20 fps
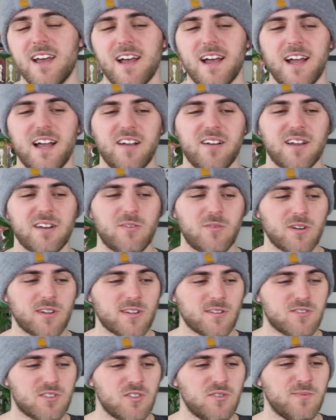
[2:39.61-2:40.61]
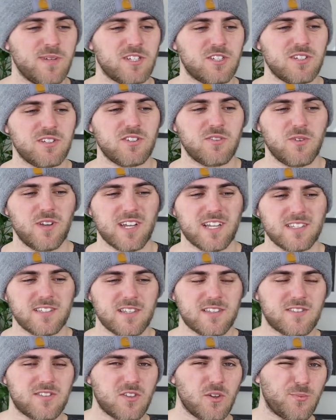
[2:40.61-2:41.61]
I don't want to go too much into it because
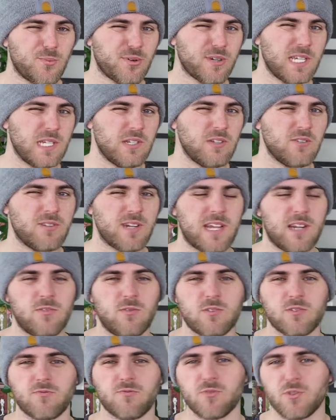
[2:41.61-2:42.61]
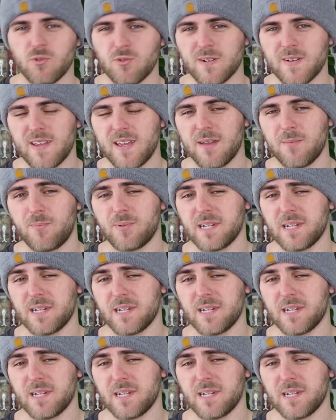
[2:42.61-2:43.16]
it's still pretty new and I don't want to ruin it,